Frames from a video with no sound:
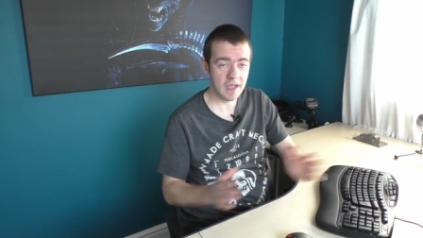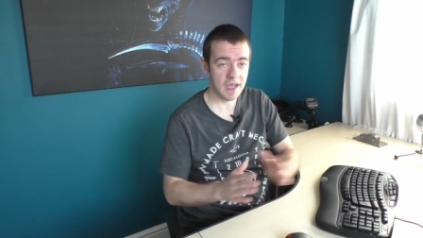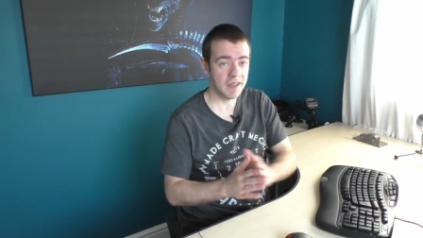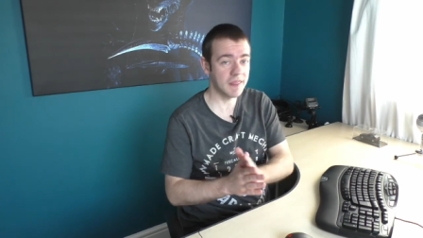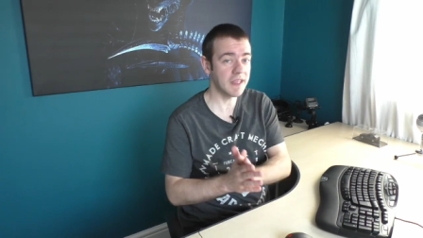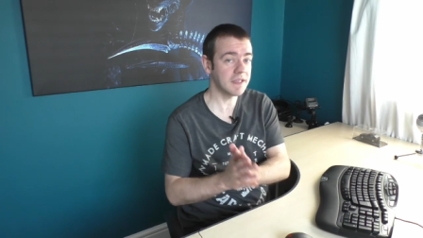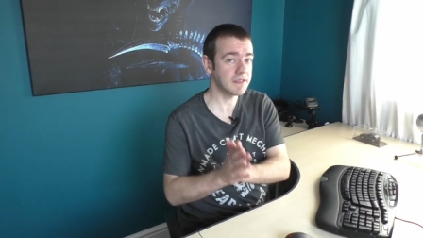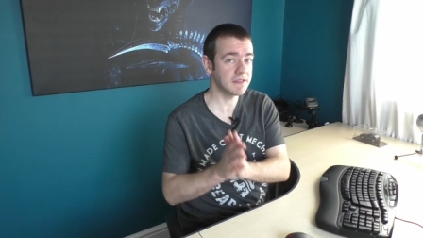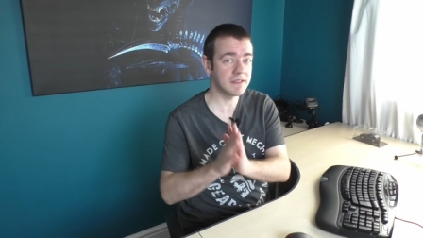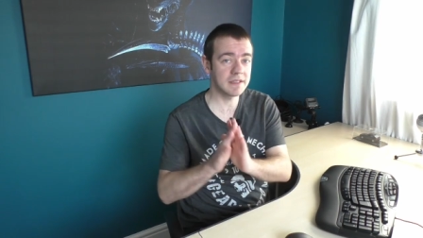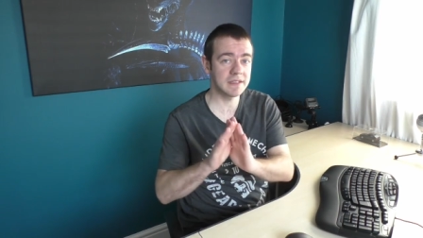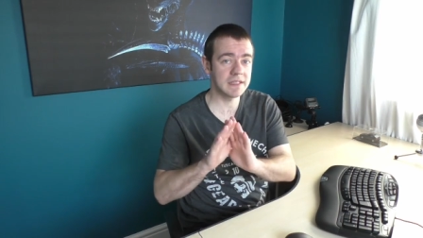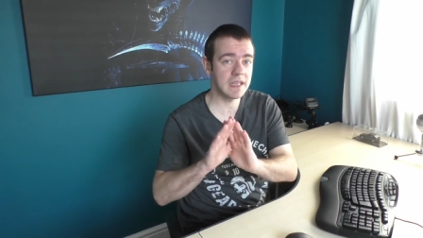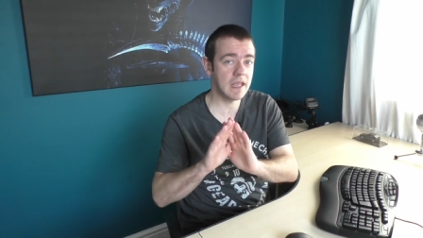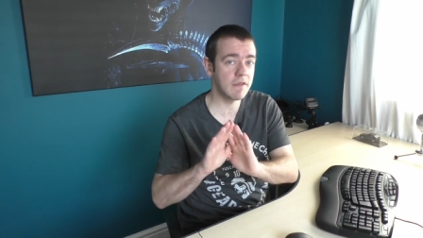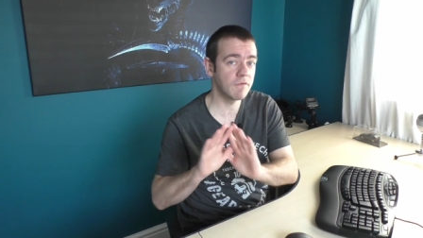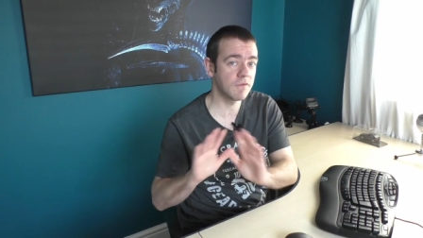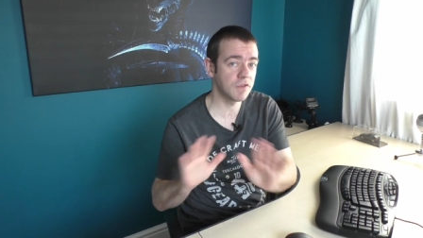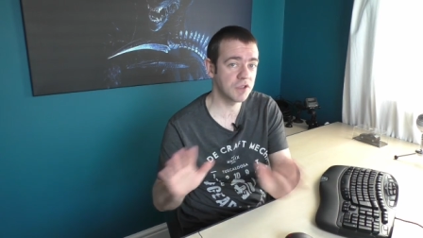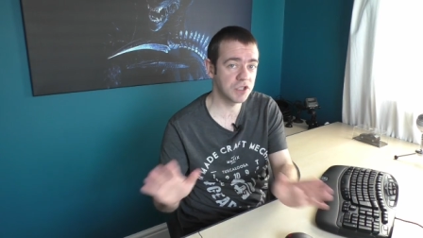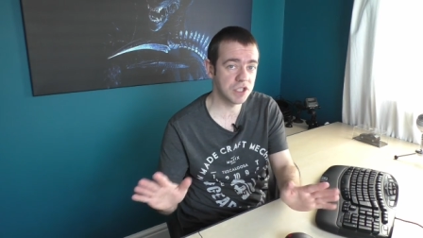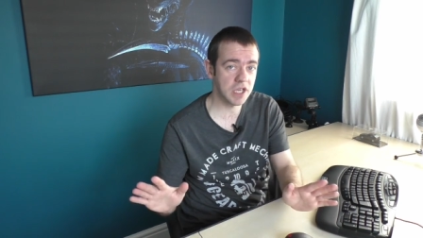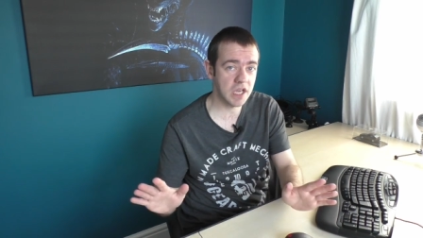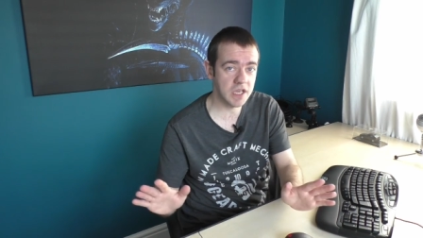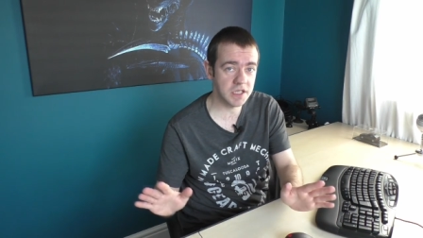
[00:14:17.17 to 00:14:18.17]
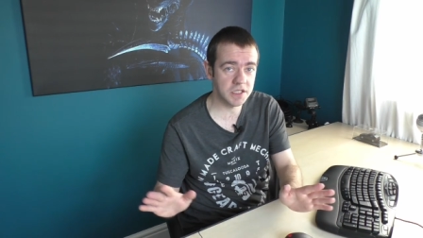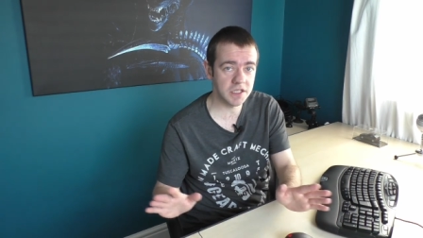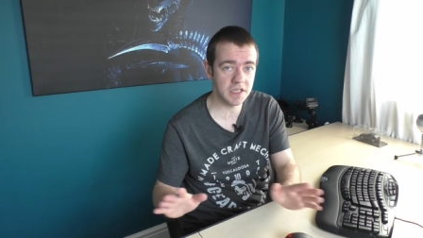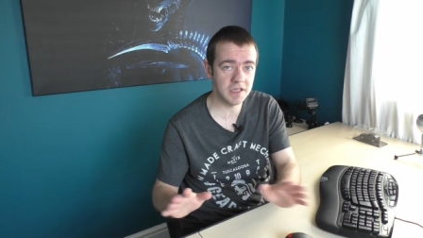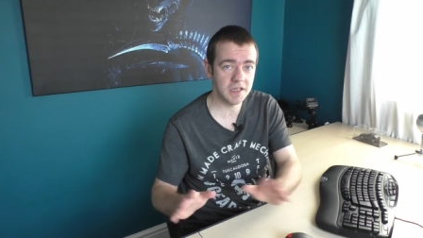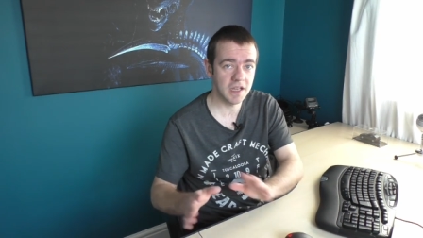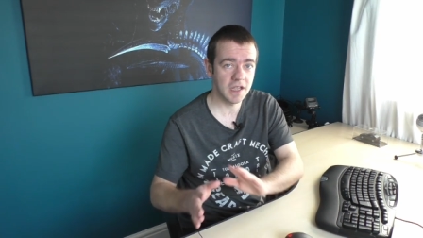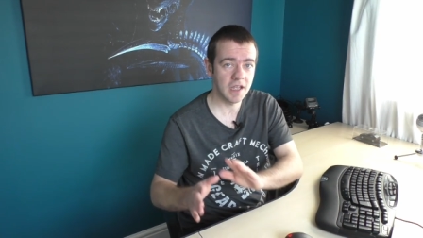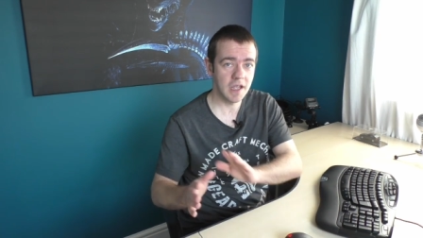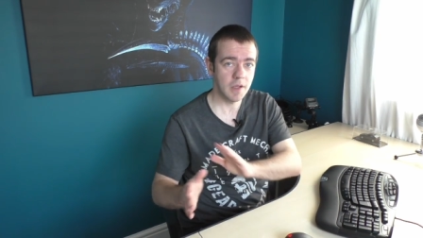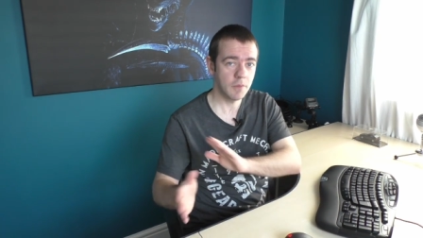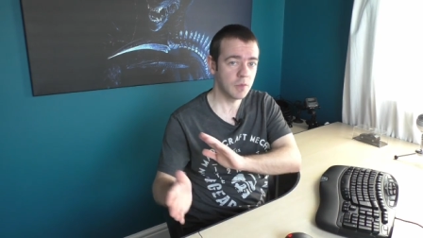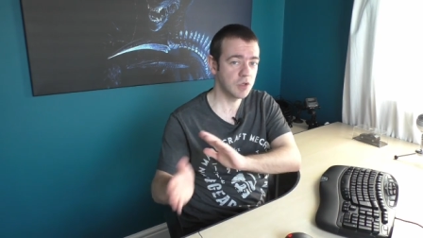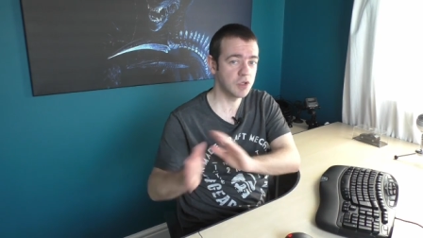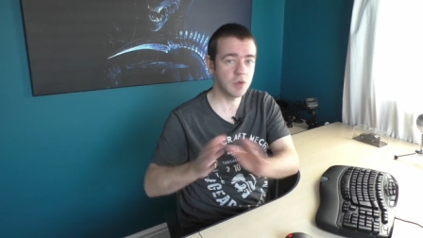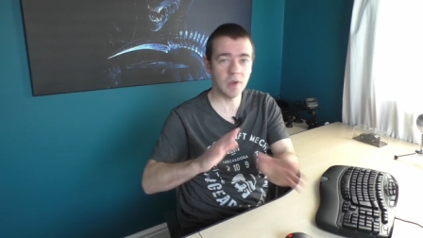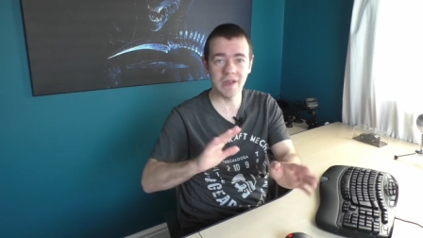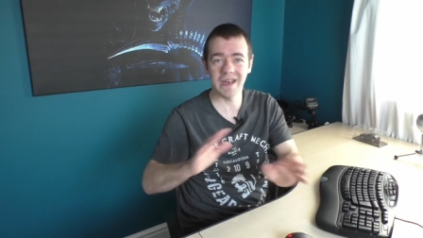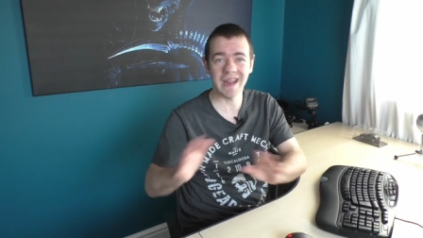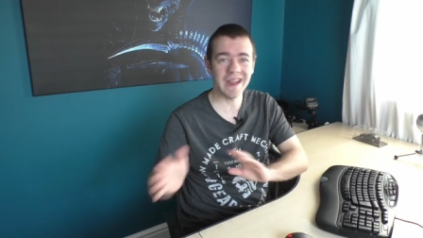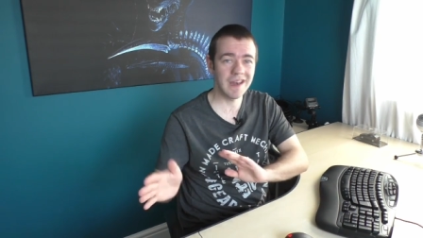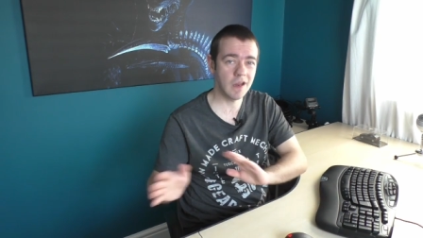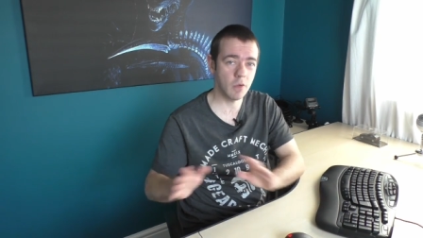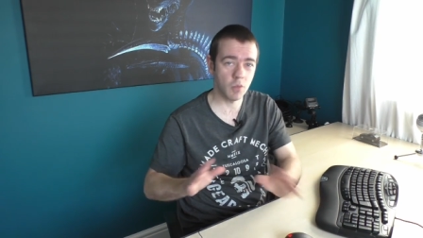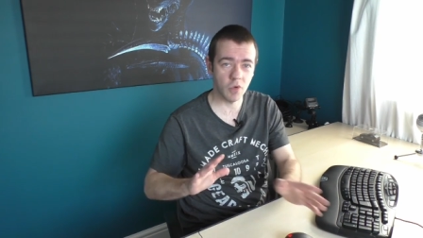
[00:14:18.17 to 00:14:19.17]
And that's the same for changing
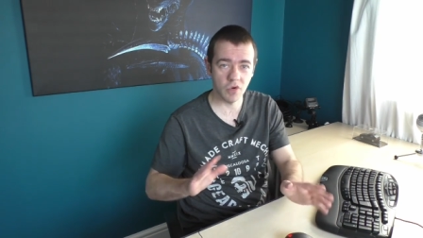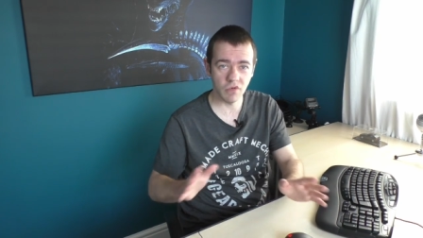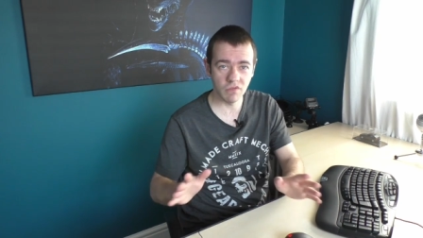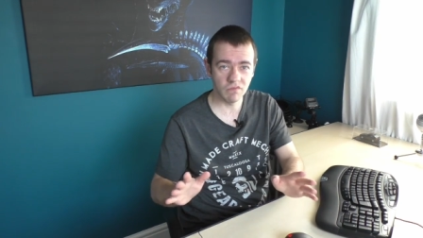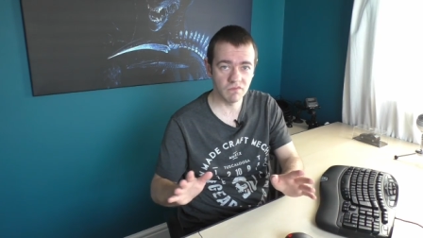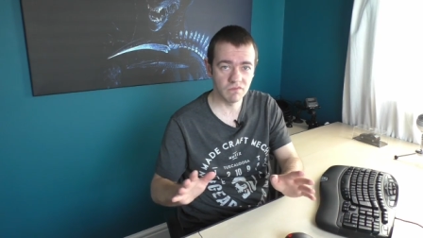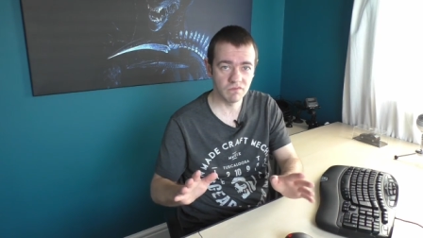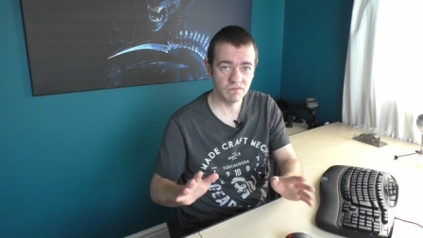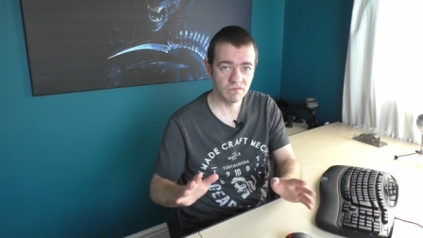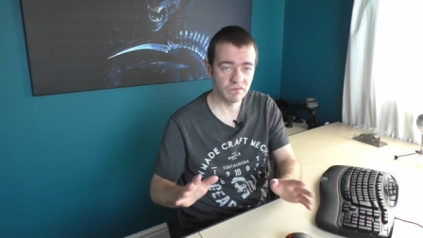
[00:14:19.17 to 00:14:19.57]
between anyone.